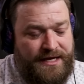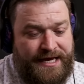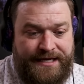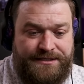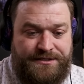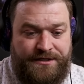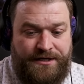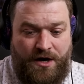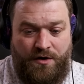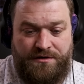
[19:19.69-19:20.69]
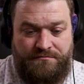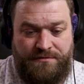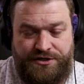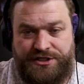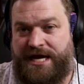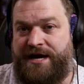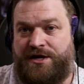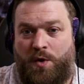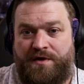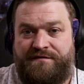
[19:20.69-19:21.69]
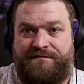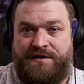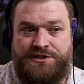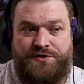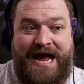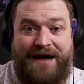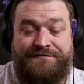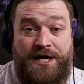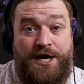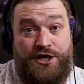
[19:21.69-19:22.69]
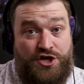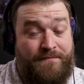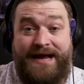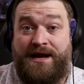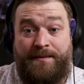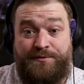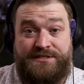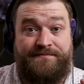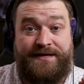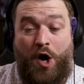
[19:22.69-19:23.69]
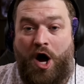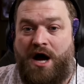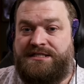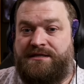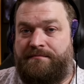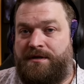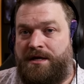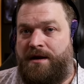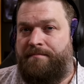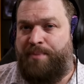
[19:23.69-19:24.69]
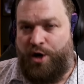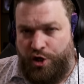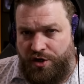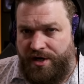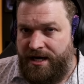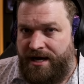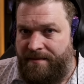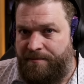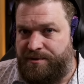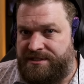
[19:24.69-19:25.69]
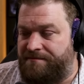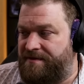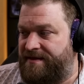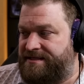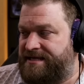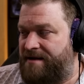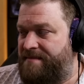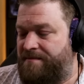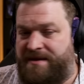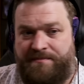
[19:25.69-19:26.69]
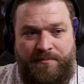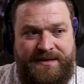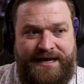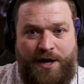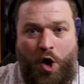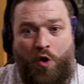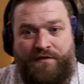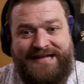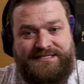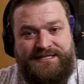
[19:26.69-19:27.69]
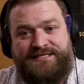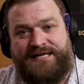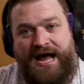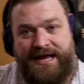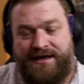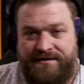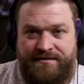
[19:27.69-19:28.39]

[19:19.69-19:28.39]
and you know you just kind of go with the first draft you may come up with something awesome but are you going to come up with something that's going to make people be like oh that's this guy